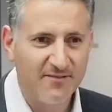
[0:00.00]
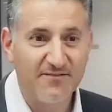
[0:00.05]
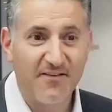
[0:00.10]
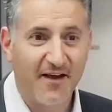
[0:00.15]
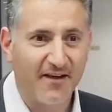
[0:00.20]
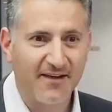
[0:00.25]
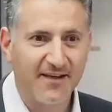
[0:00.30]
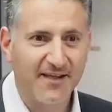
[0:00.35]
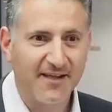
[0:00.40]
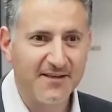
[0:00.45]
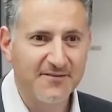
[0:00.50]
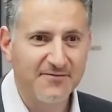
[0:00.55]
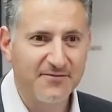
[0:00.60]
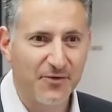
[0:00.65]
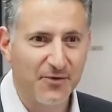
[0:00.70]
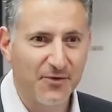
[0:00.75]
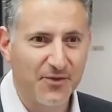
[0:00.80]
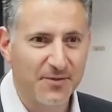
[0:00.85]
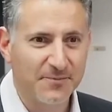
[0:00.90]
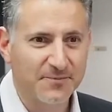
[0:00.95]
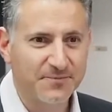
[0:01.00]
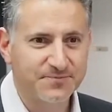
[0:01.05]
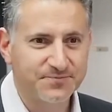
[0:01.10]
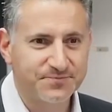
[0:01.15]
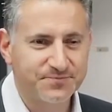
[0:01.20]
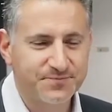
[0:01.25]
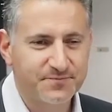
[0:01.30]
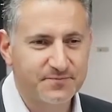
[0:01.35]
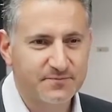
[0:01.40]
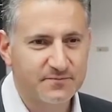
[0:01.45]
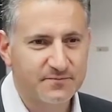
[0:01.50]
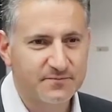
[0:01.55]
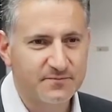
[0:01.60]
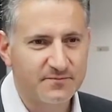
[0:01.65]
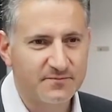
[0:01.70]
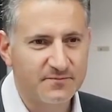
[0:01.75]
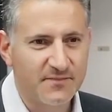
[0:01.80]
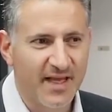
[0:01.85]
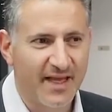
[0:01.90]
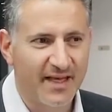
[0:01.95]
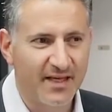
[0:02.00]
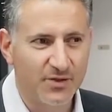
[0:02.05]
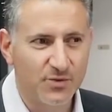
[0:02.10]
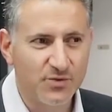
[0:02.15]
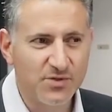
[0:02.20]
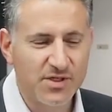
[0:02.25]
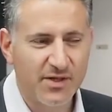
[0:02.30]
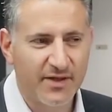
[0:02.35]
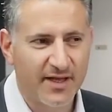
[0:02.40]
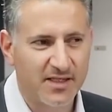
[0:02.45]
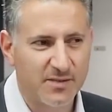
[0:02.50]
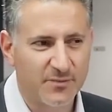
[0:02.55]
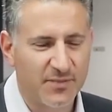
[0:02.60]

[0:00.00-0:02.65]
at Level 39, the accelerator has become home to